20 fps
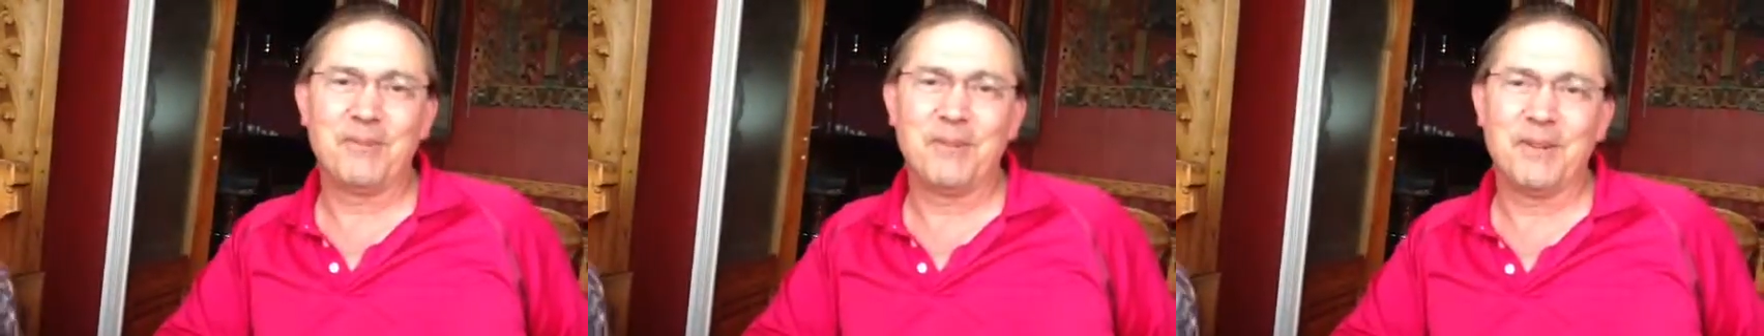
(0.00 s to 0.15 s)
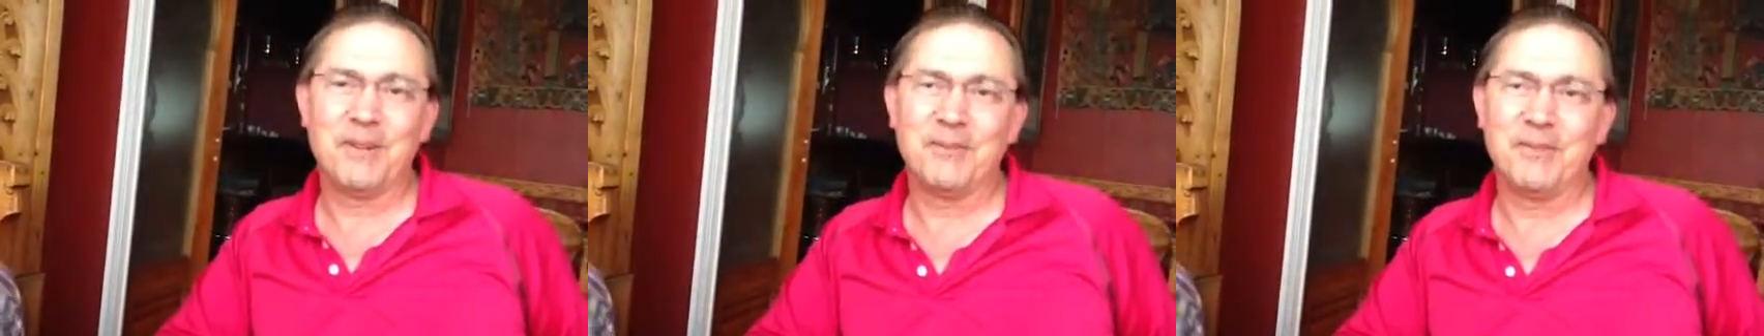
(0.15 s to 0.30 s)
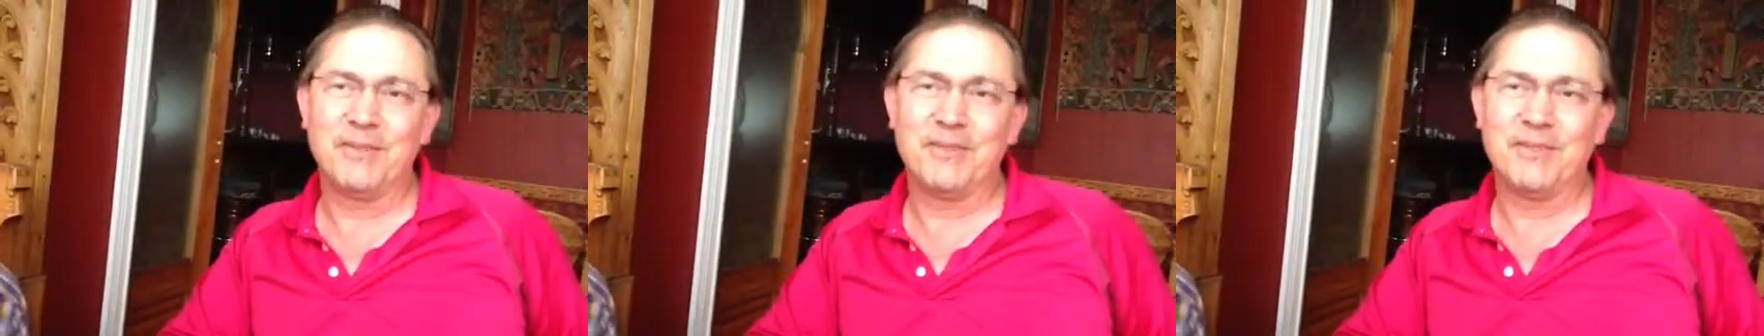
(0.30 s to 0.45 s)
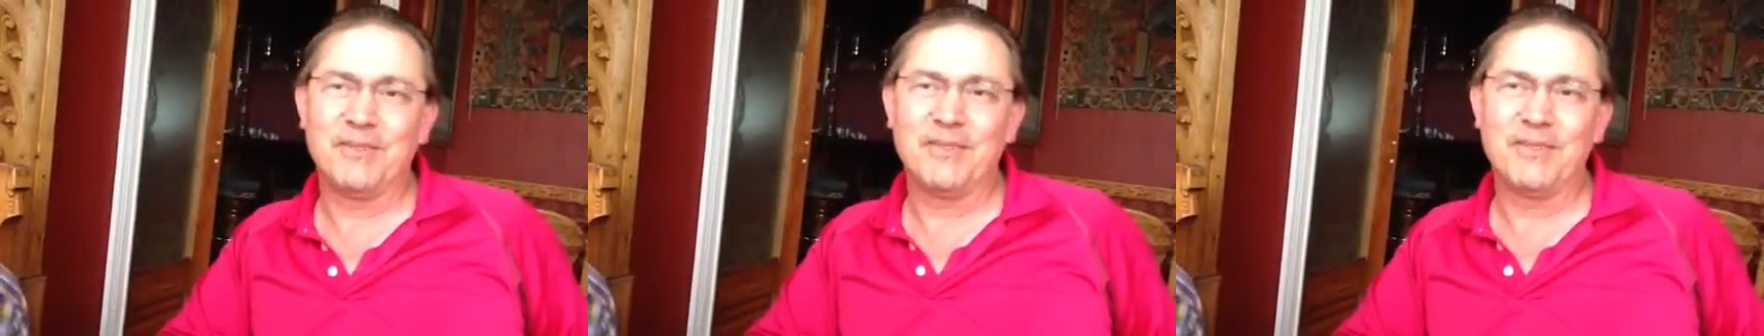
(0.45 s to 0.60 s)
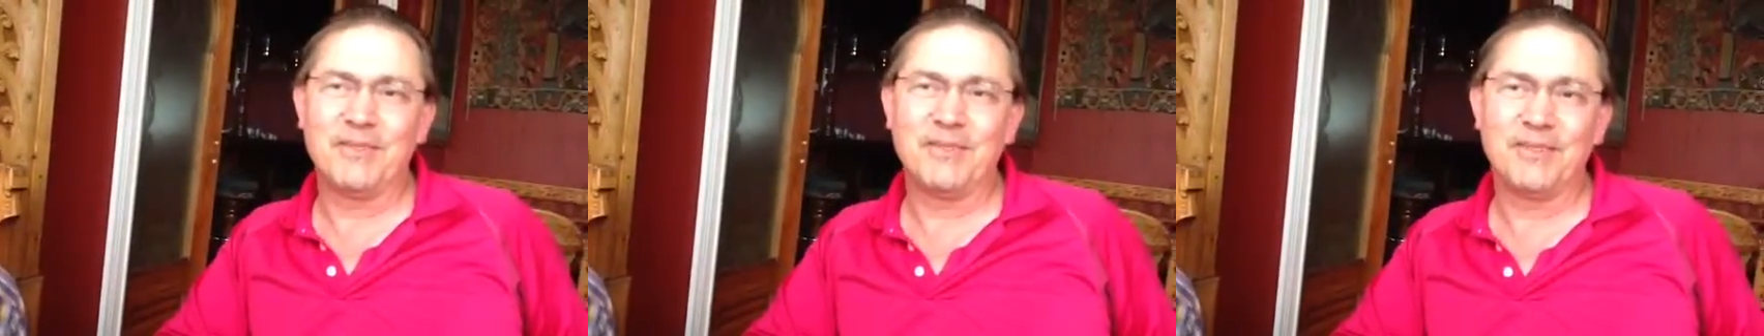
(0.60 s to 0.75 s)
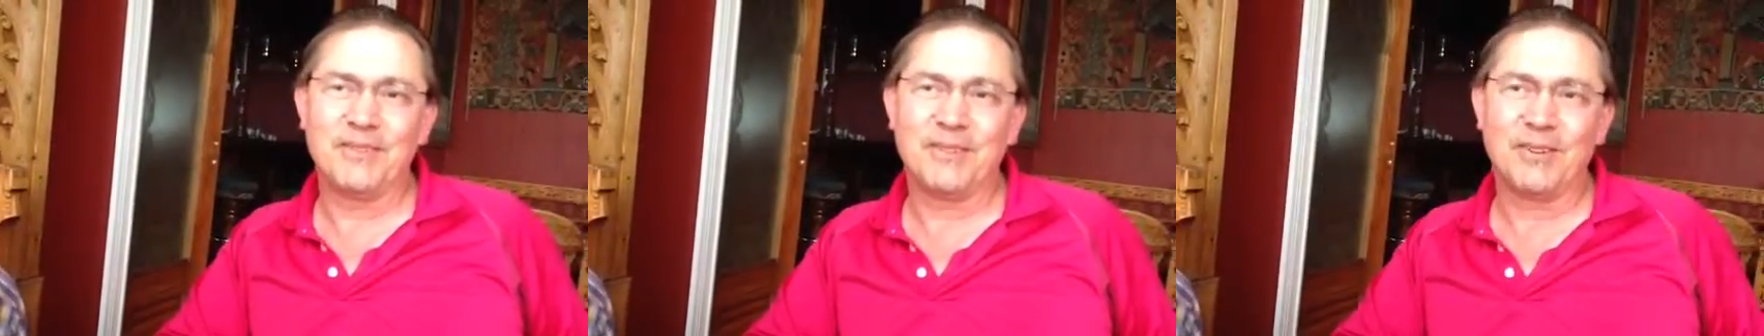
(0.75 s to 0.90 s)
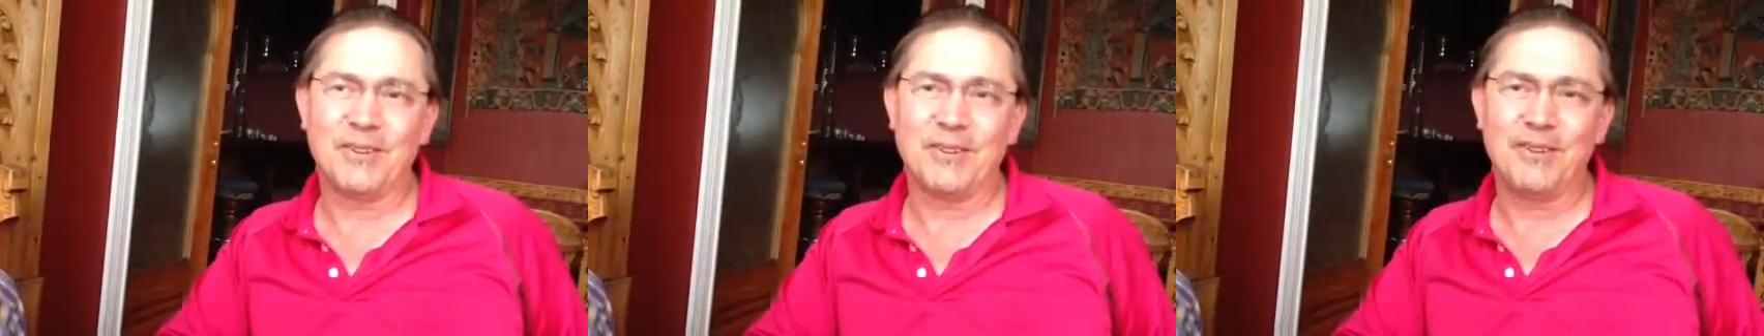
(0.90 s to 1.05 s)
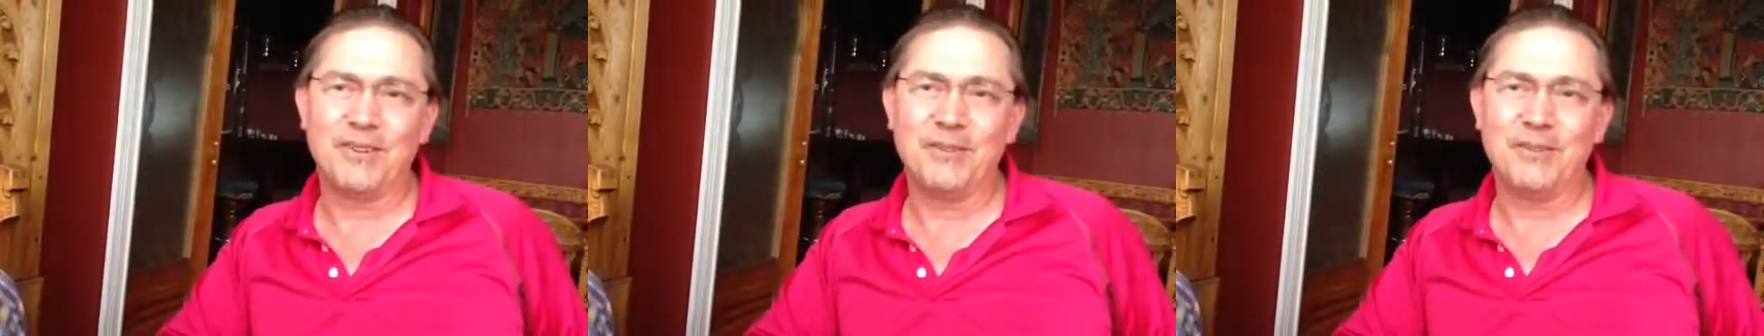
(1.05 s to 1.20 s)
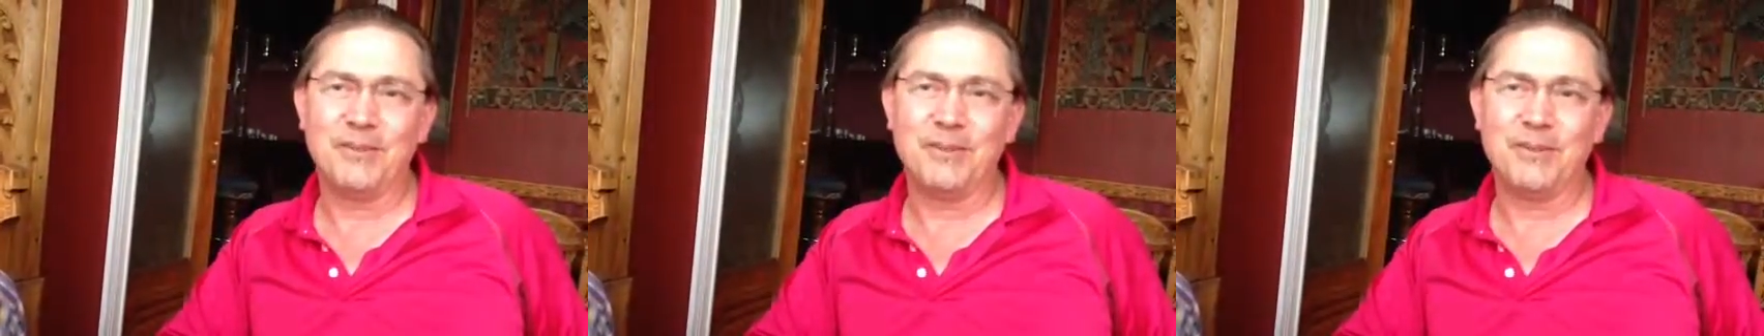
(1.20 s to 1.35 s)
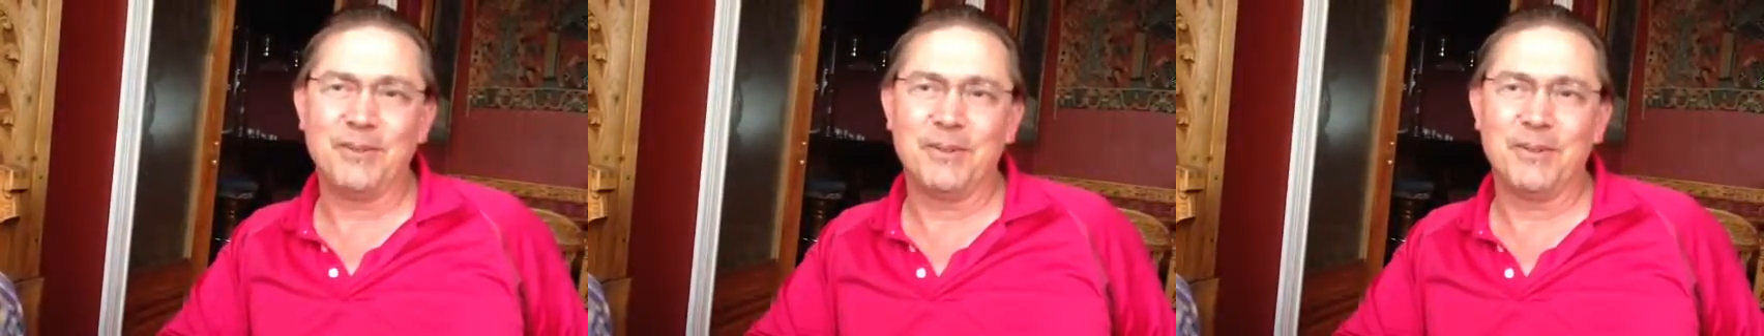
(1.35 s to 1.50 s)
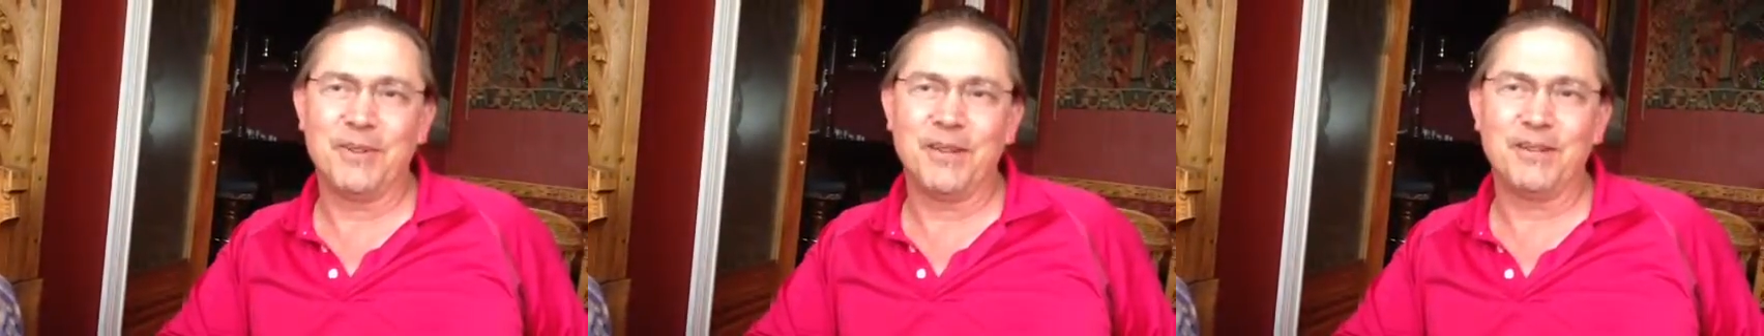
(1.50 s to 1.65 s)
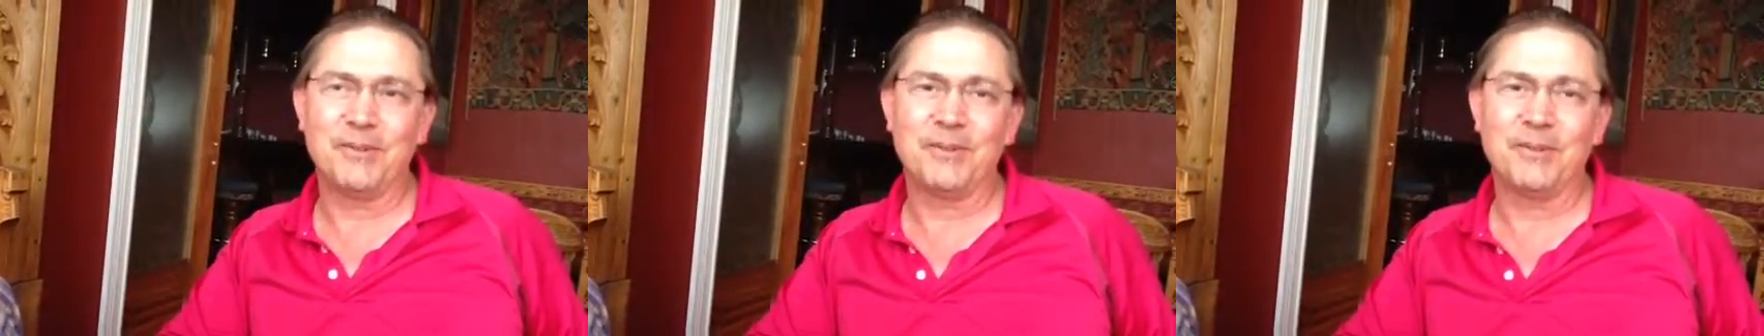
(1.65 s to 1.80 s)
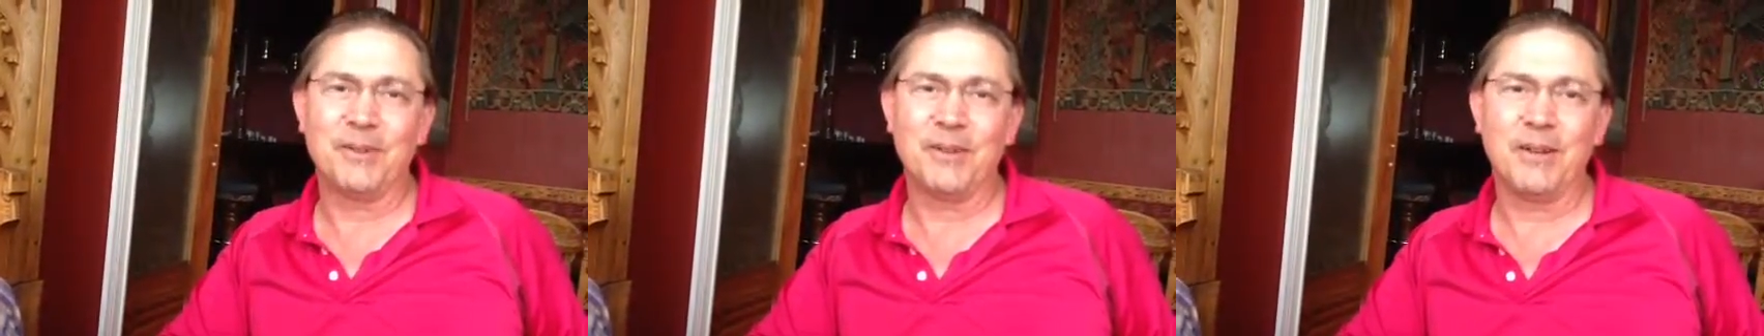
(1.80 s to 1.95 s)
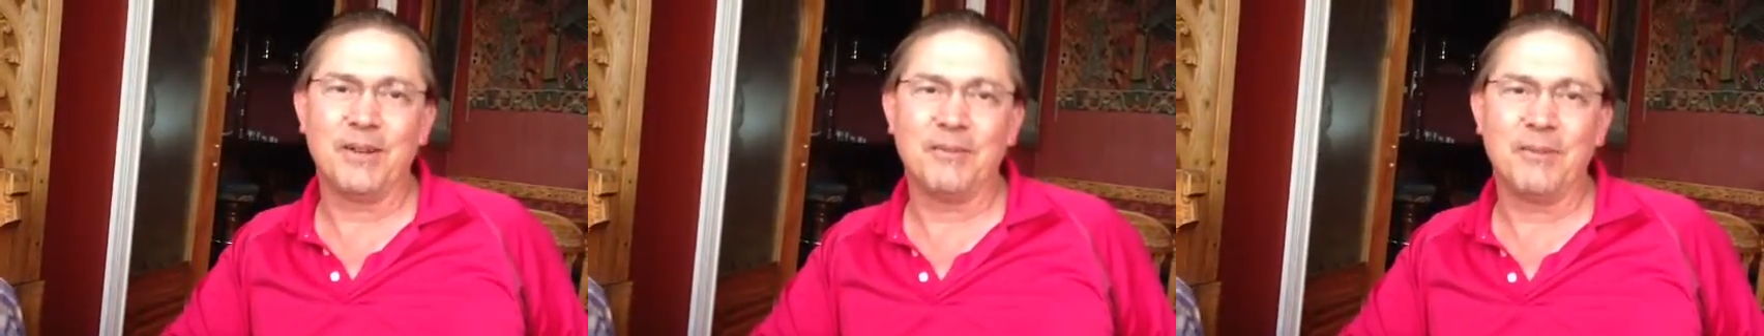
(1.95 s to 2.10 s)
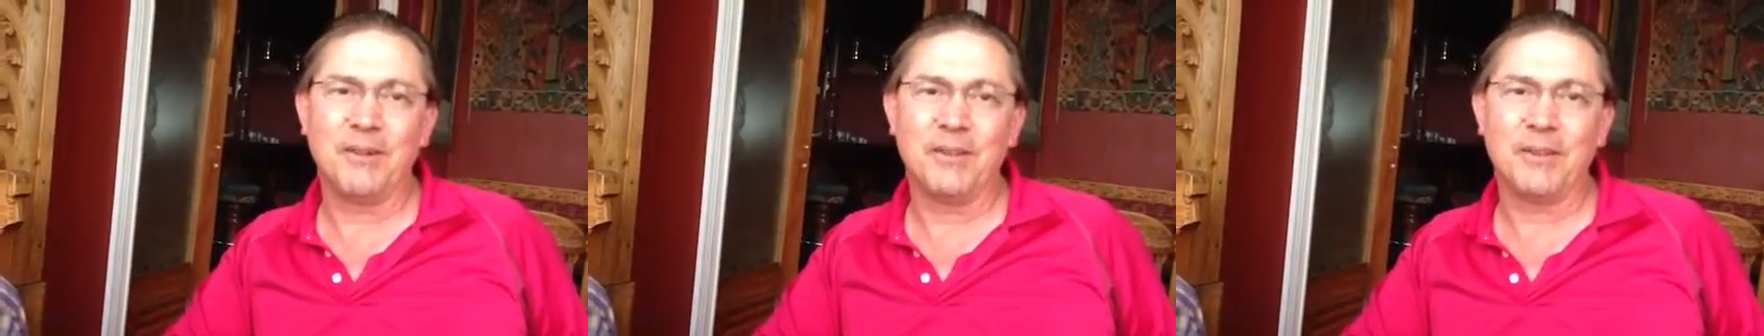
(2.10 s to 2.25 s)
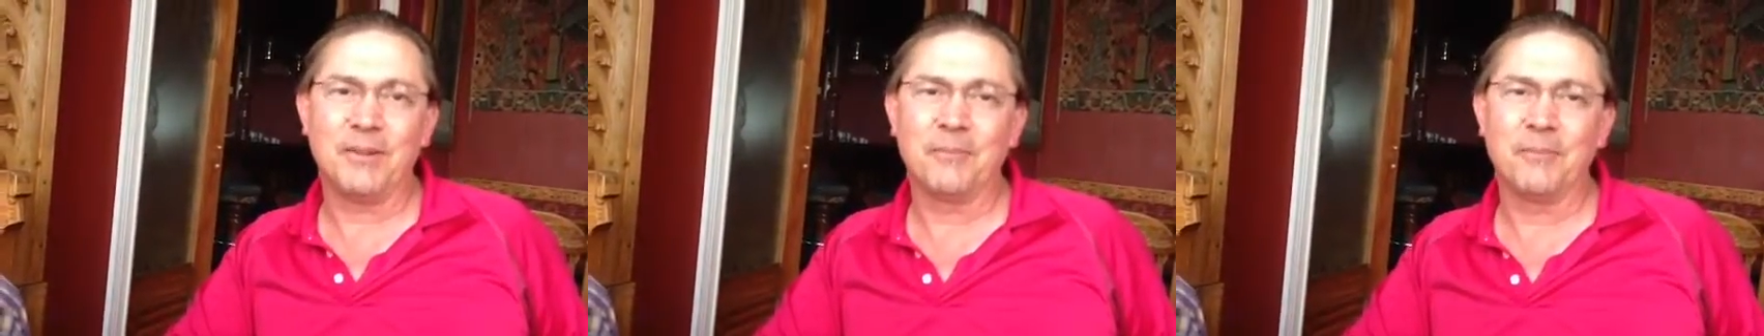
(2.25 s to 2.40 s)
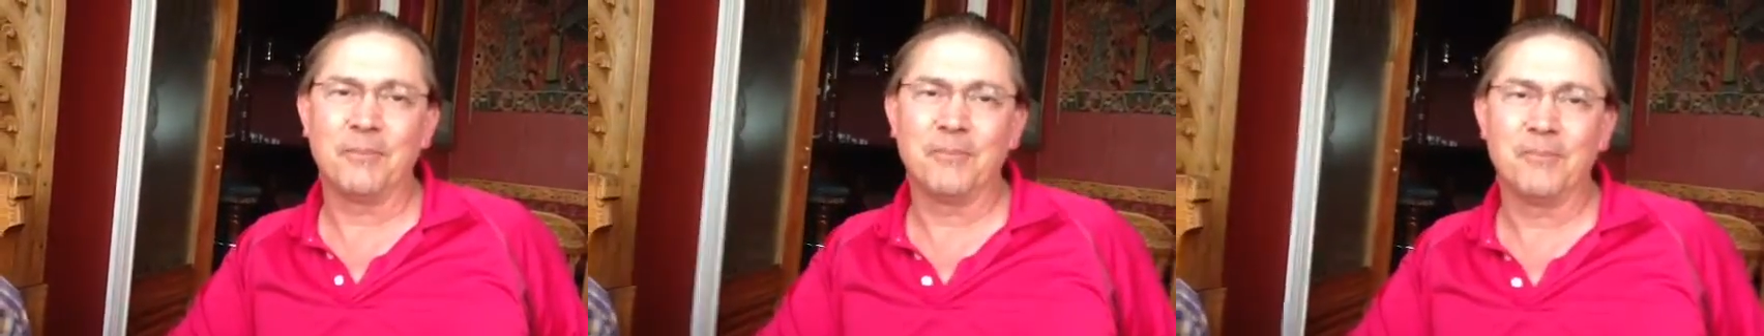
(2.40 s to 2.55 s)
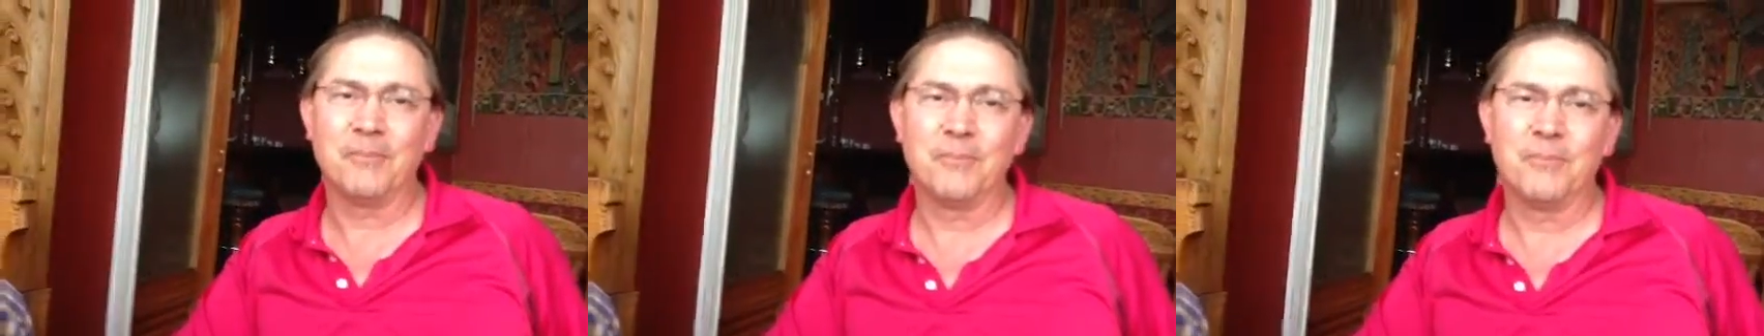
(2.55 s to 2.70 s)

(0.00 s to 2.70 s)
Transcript: It was, it's hard to not try everything.